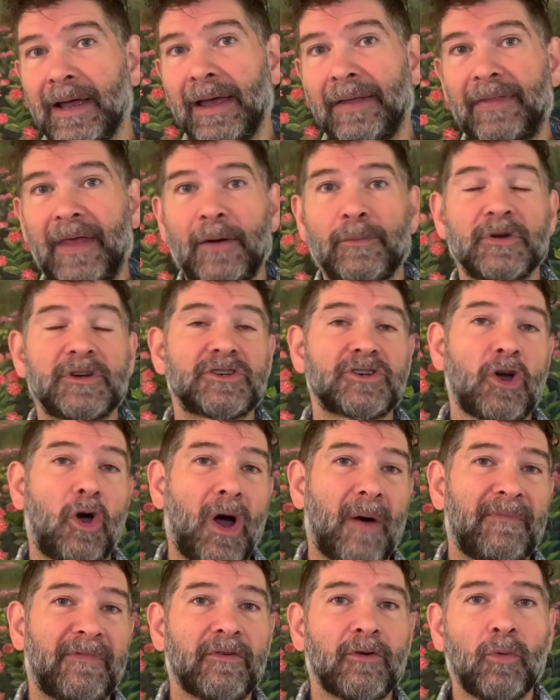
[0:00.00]
They would
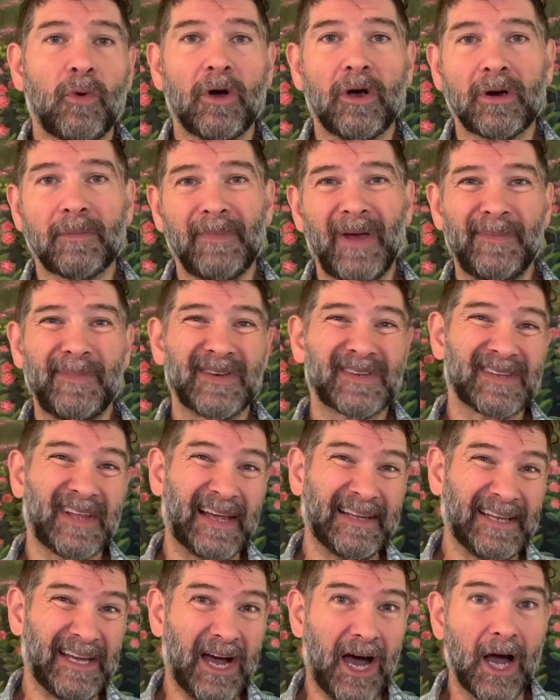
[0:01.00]
show up for work, maybe
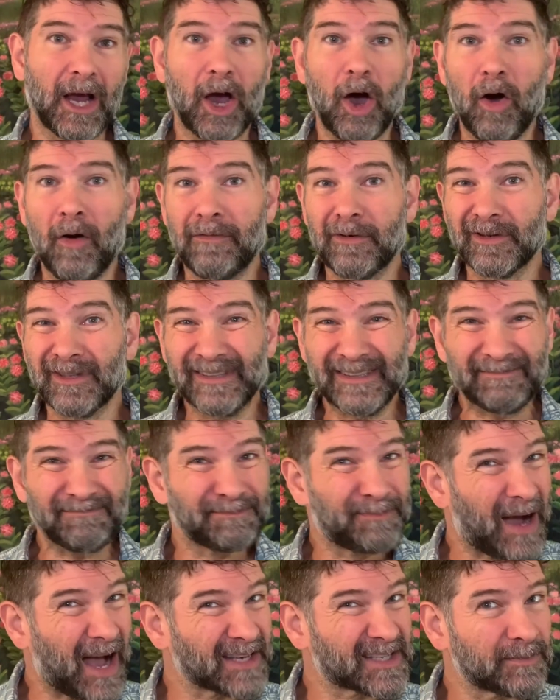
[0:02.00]
slightly hungover,
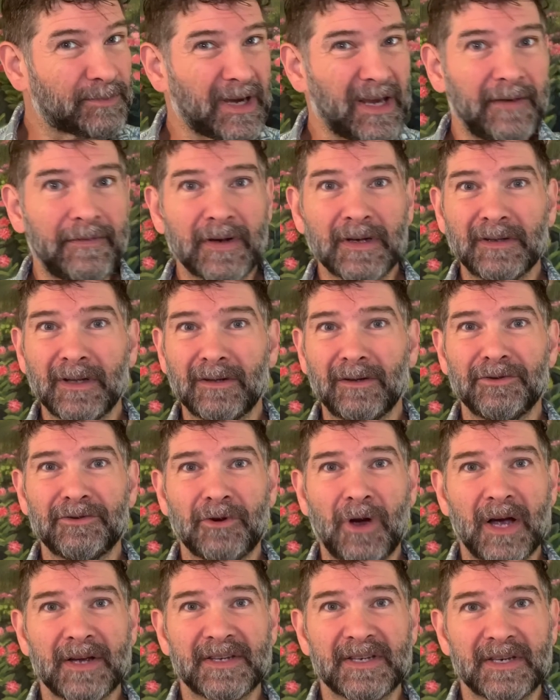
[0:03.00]
possibly even a little
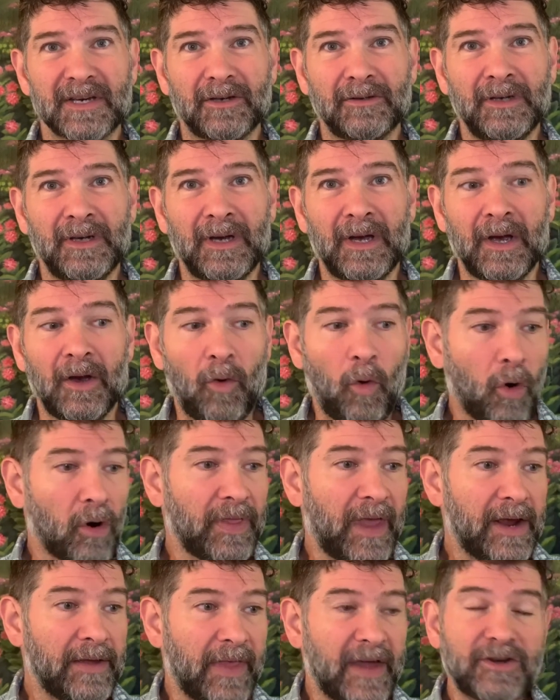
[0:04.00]
drunk still.
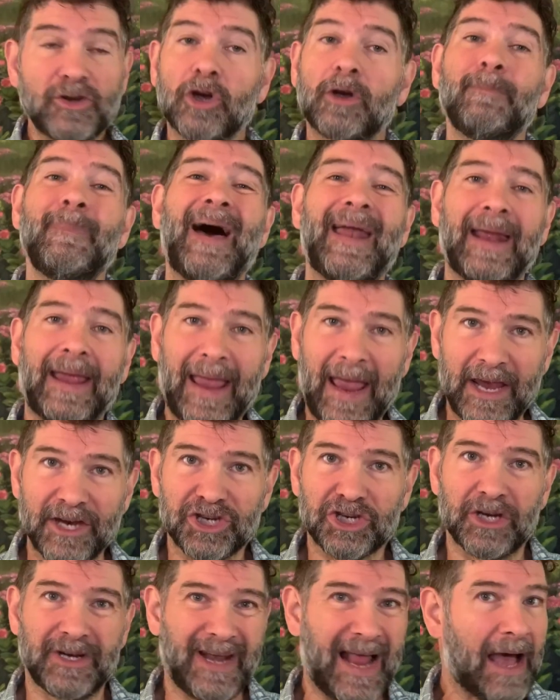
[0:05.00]
Or they took
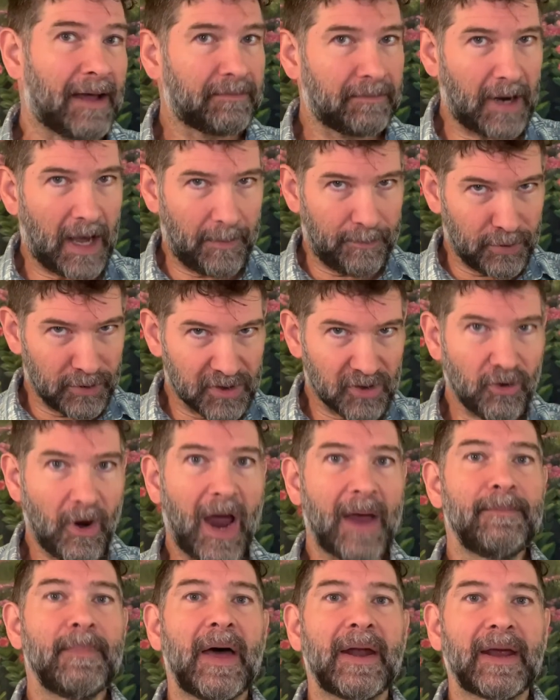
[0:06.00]
medication, not
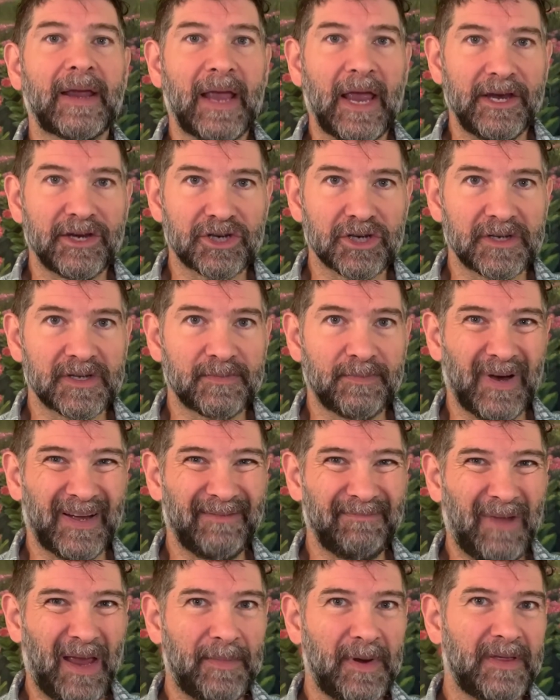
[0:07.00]
prescribed medications,
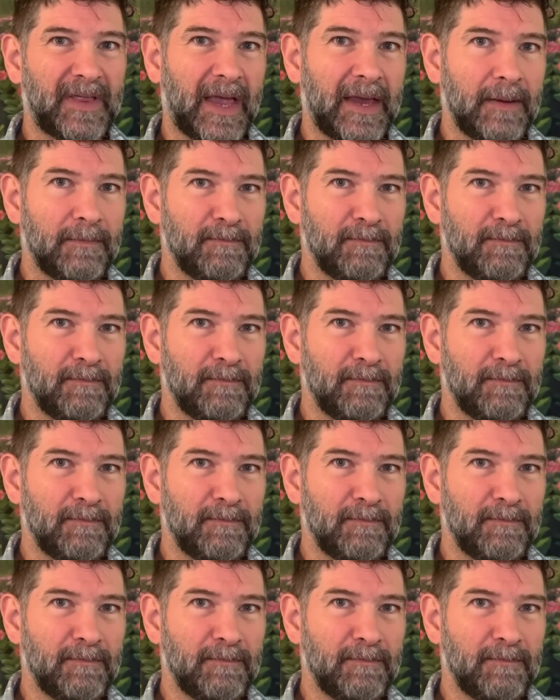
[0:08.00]
but maybe they